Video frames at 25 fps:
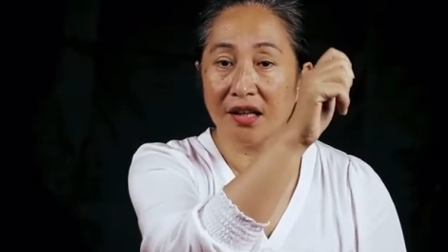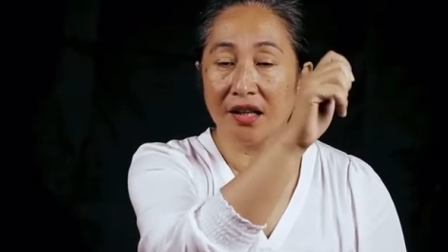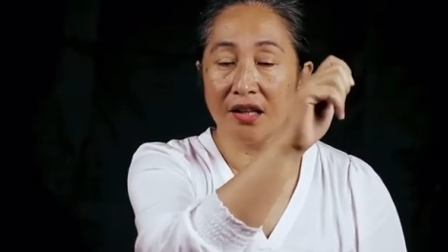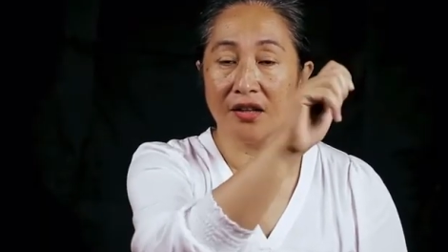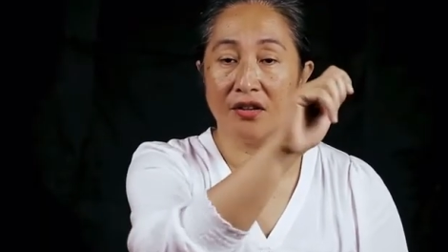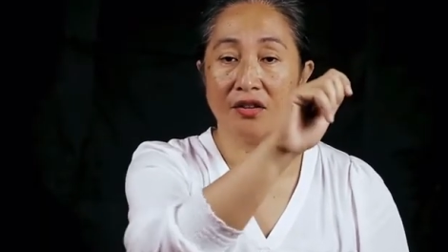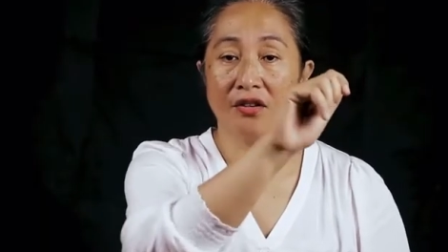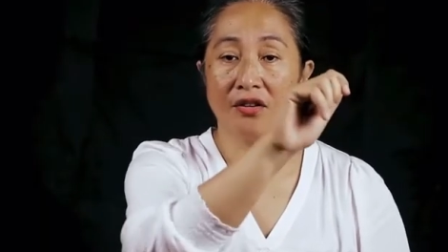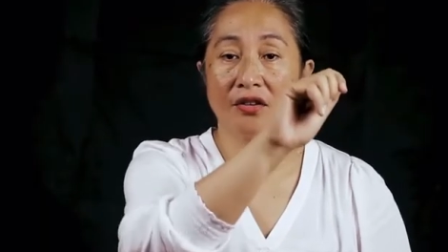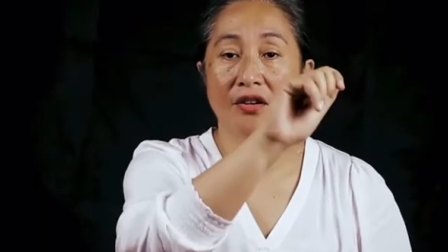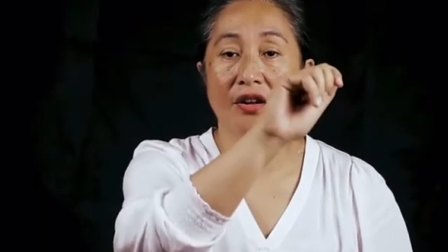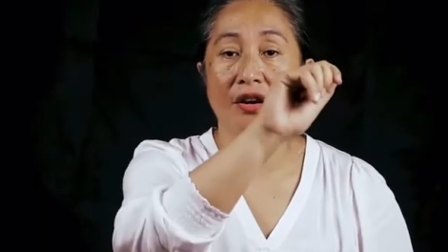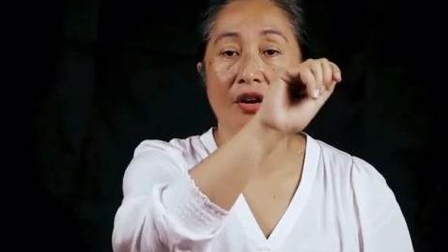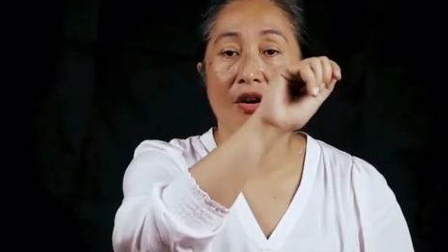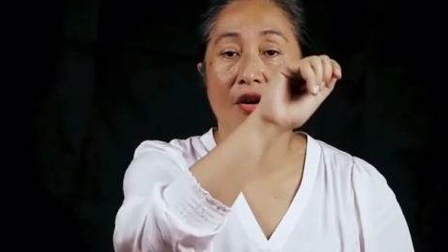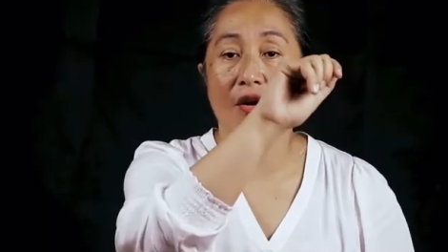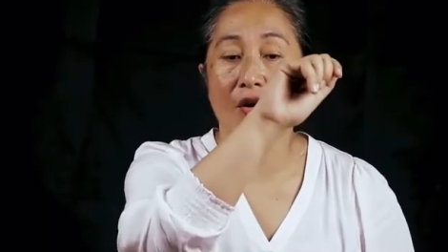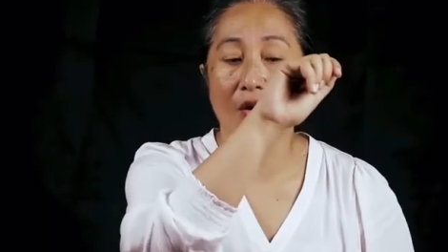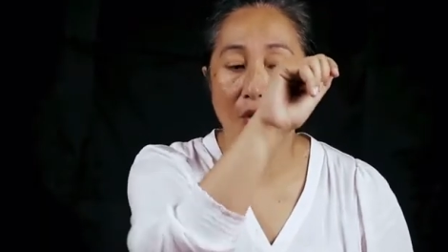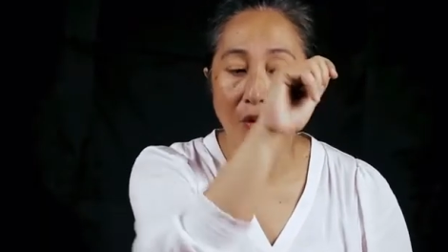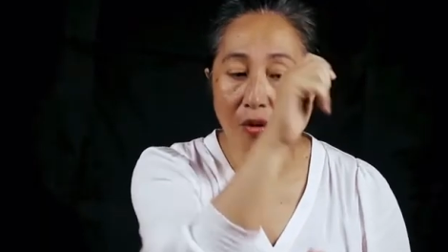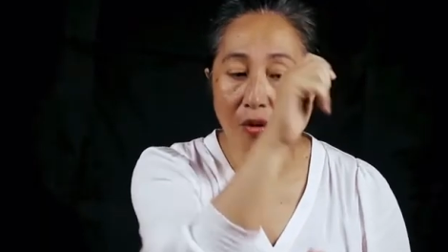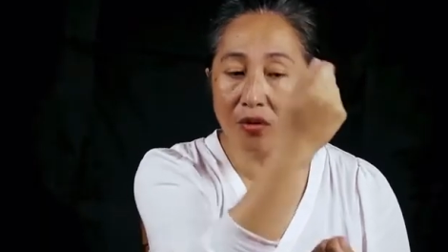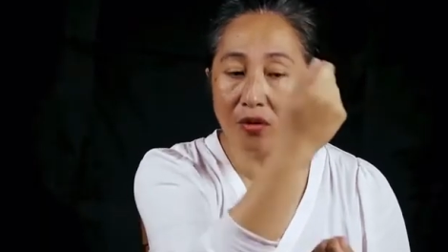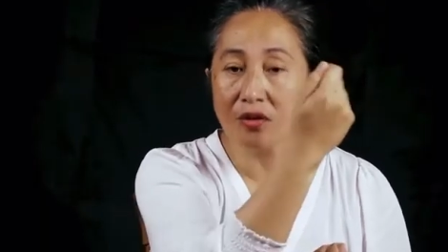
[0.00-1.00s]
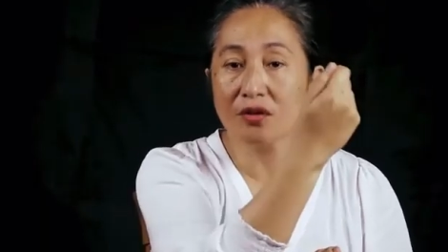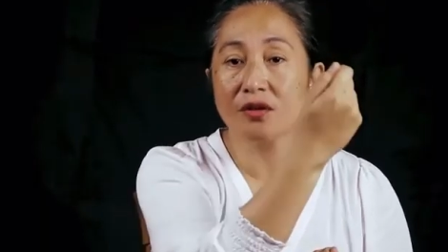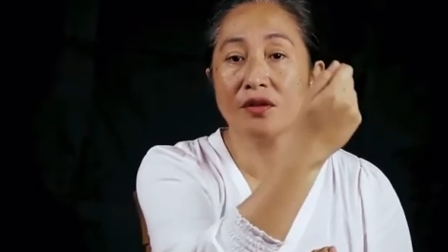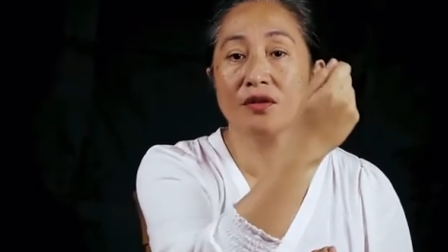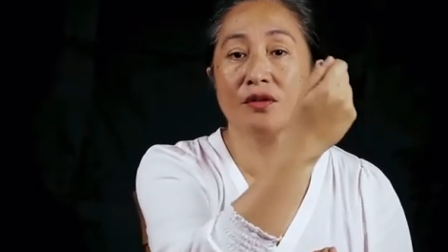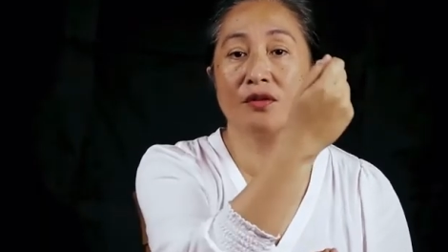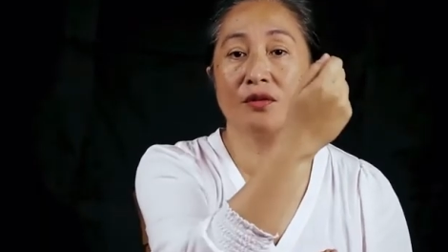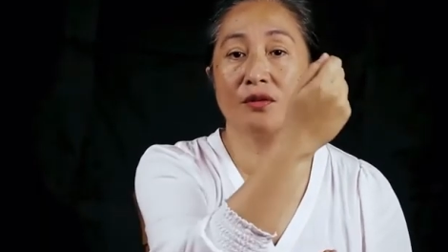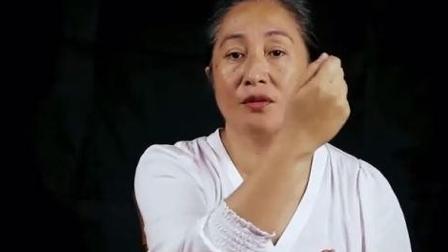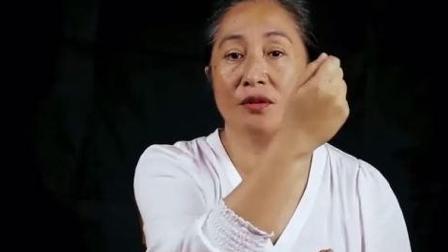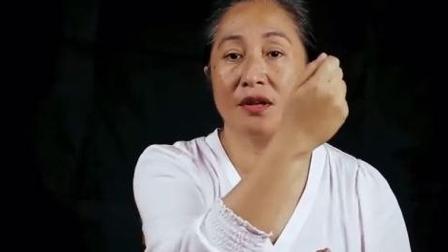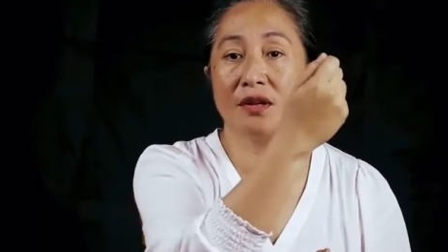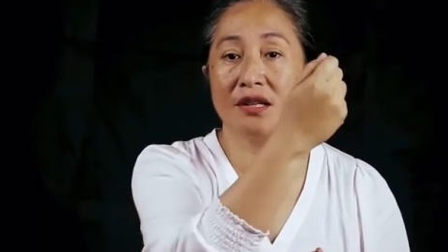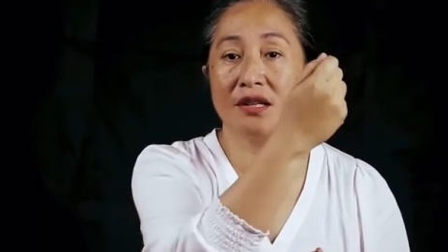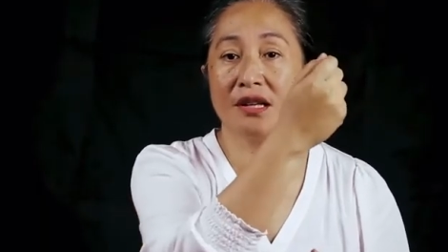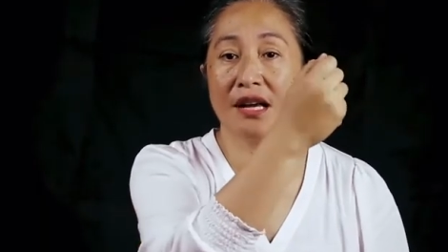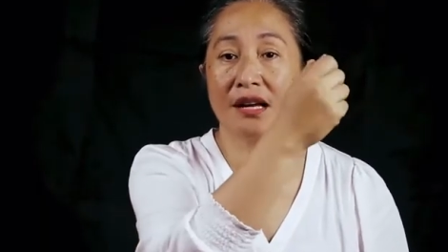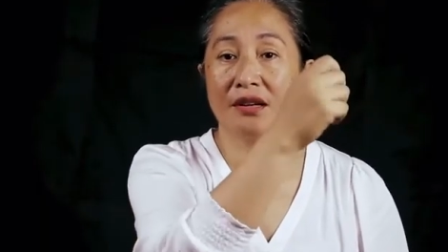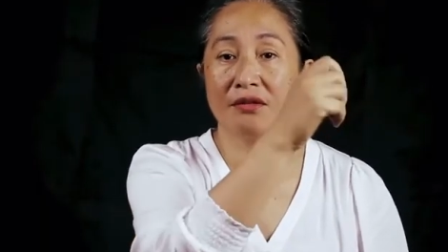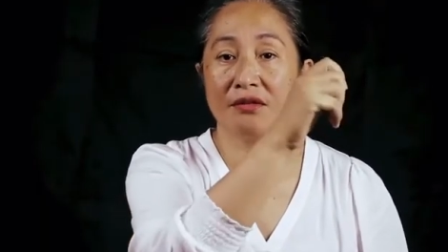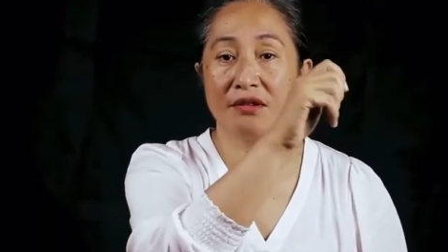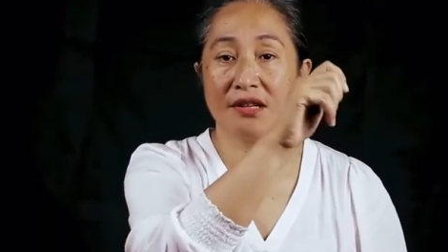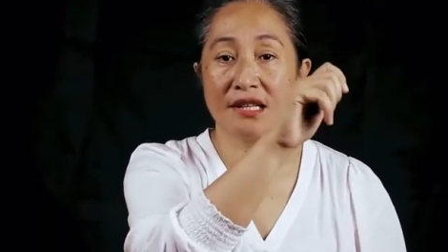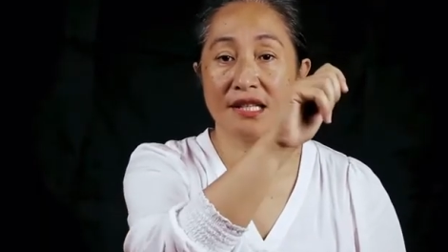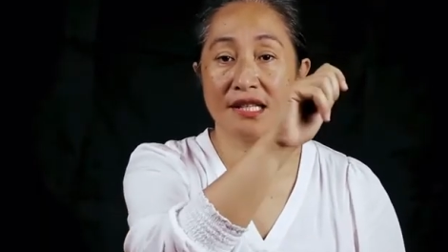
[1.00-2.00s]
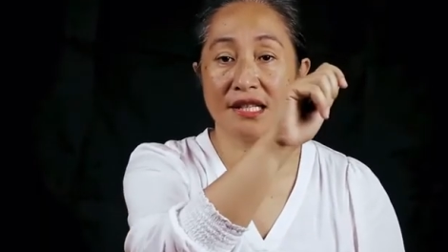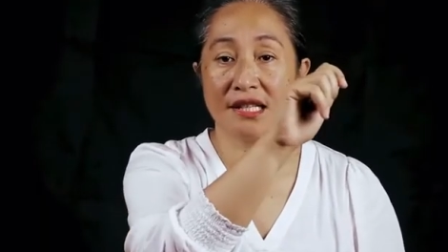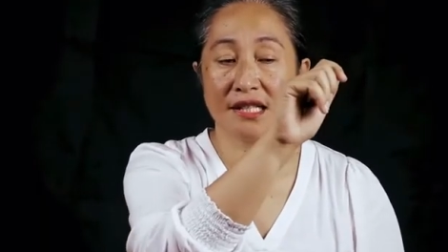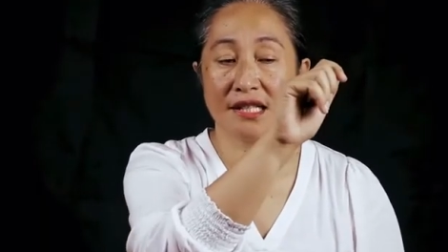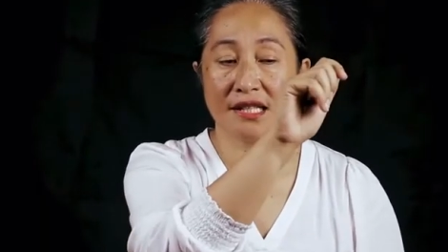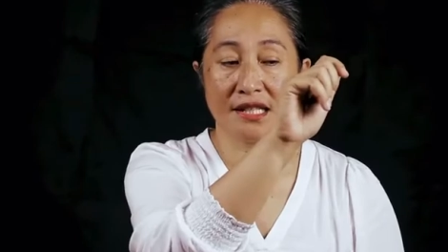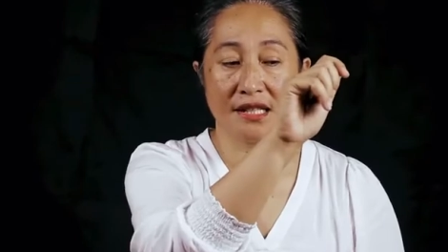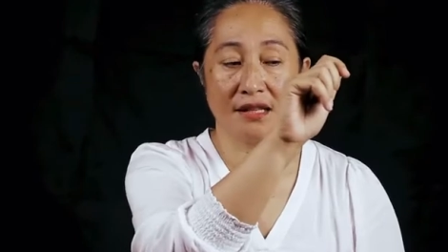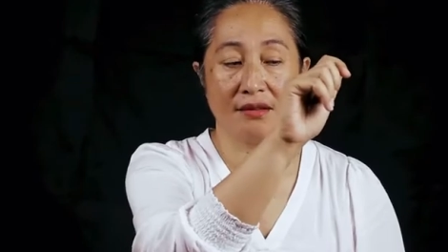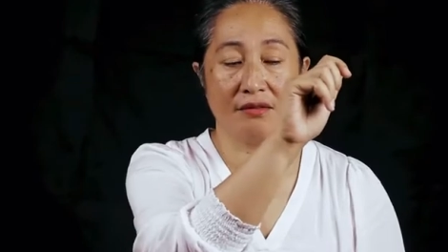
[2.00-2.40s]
not a whole 360,